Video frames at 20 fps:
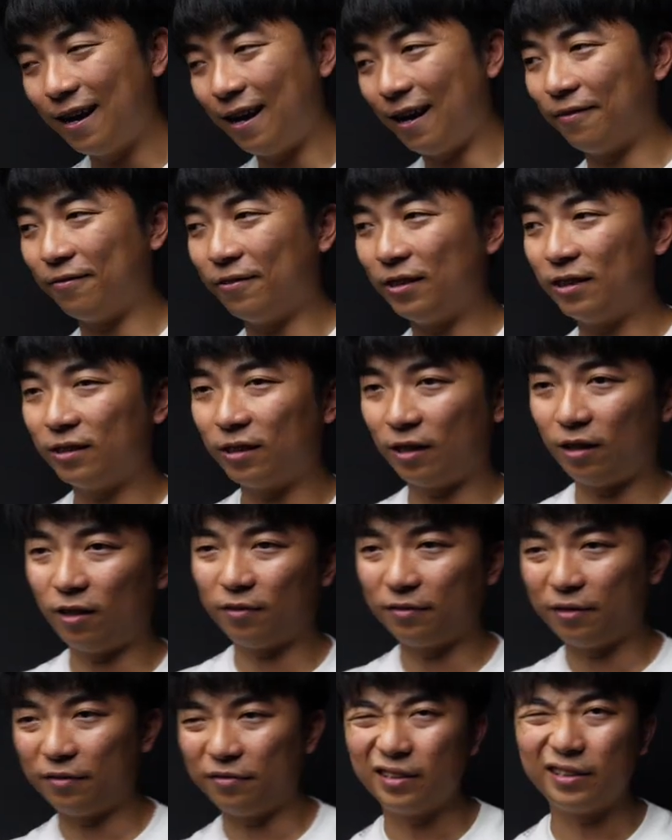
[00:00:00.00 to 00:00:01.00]
I've learned a lot
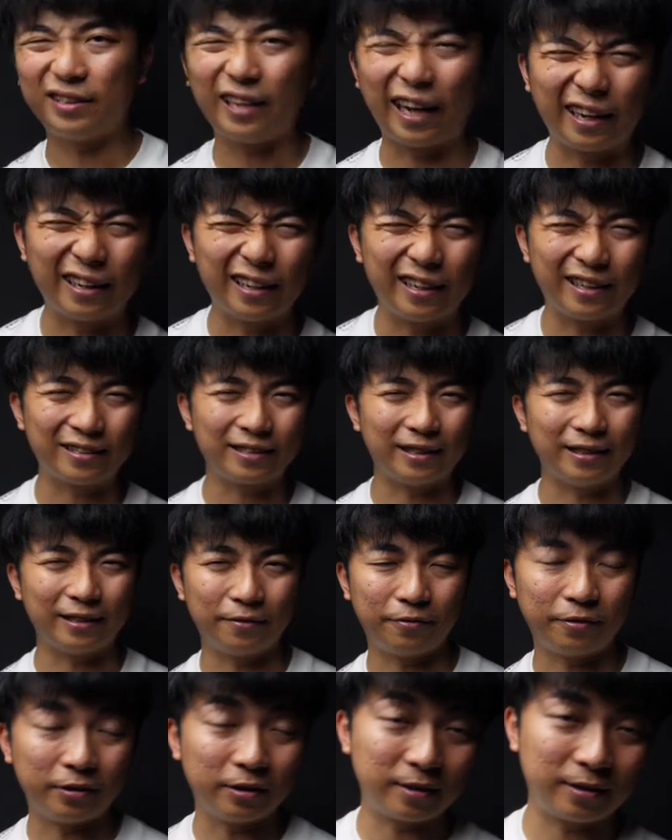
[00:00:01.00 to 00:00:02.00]
of different techniques and
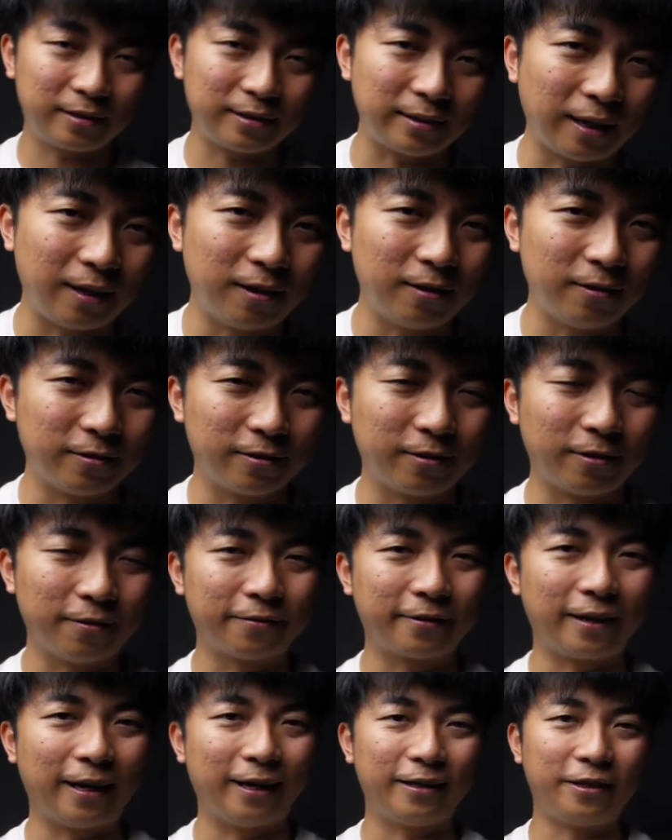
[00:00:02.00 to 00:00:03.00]
different styles of
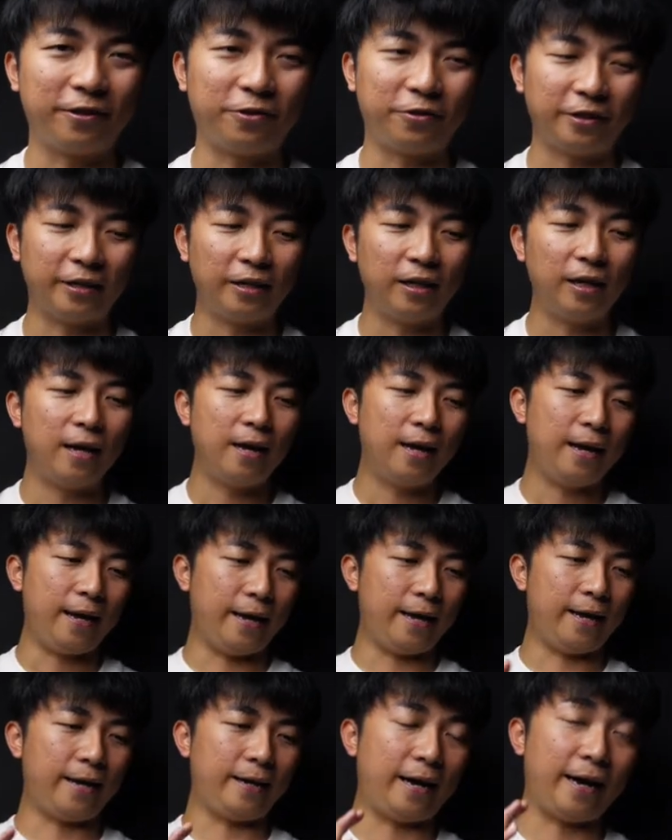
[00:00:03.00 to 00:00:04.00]
cardistry,
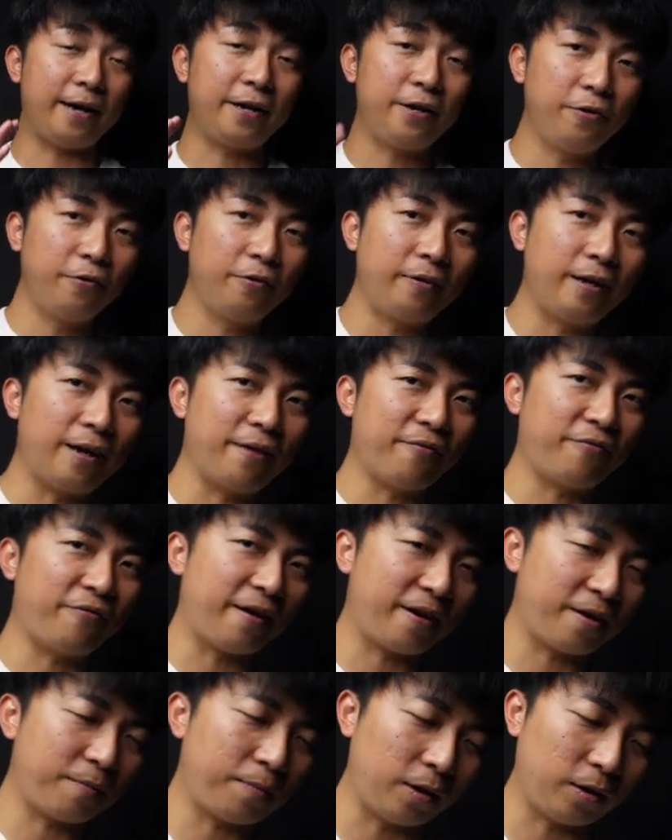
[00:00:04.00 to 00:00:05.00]
and I knew that
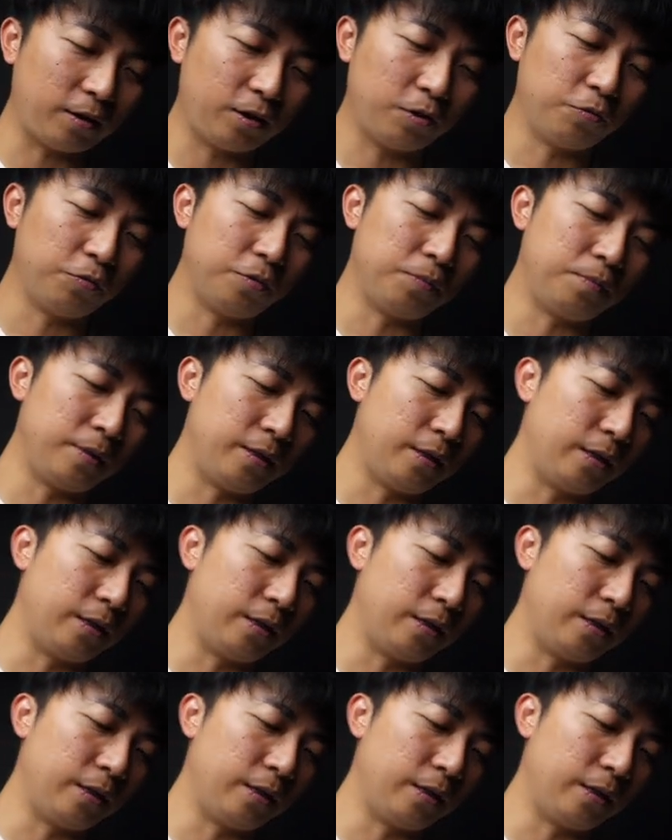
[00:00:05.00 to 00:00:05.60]
fanning powder would